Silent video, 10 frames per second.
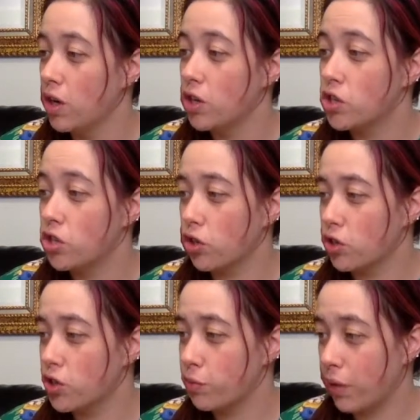sugar
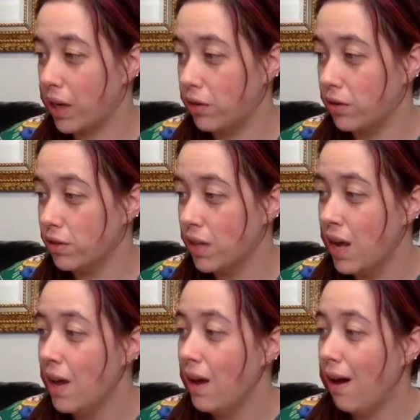sprinkles,
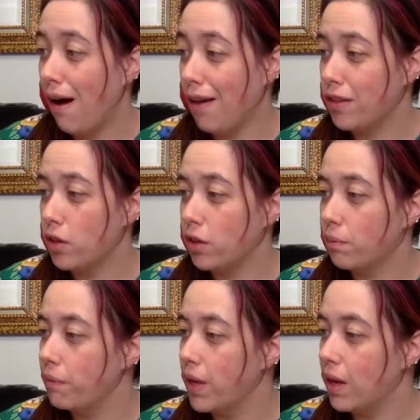all the